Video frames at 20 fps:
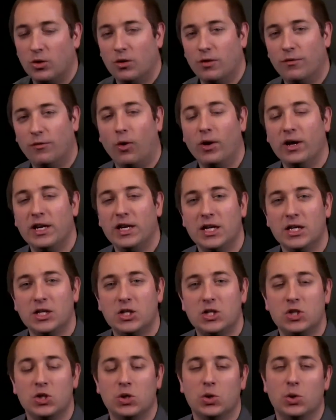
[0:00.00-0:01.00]

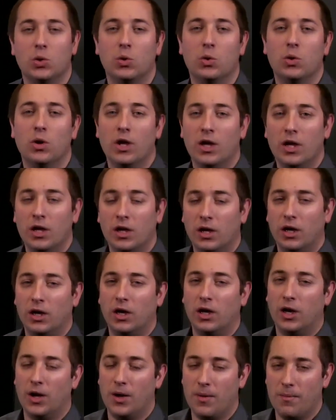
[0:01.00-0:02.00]
avoiding to
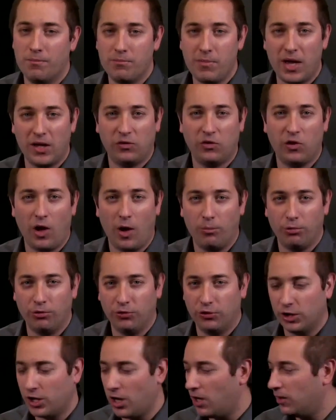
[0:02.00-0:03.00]
mess up
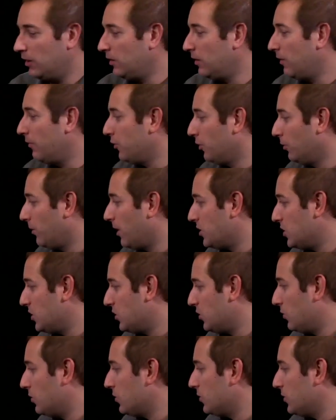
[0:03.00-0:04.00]
with the content of your
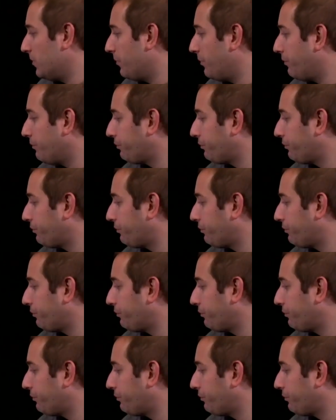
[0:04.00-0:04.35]
registers.